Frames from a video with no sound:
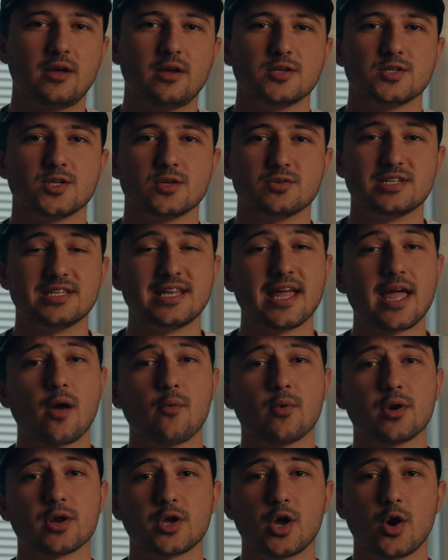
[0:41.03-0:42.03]
So today I
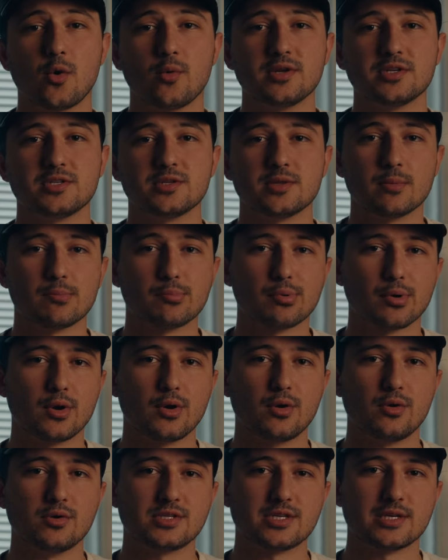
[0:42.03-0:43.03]
want to go into the
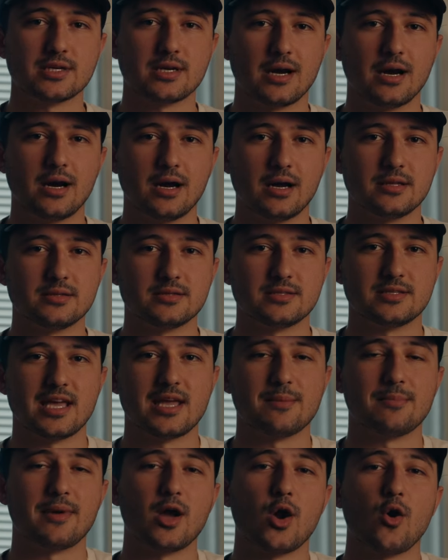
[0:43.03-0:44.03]
pros and cons
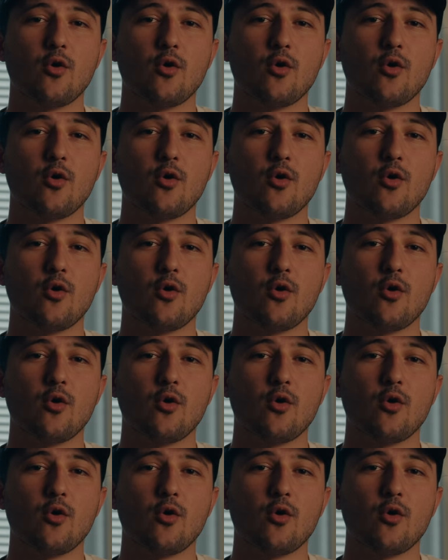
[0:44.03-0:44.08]
and my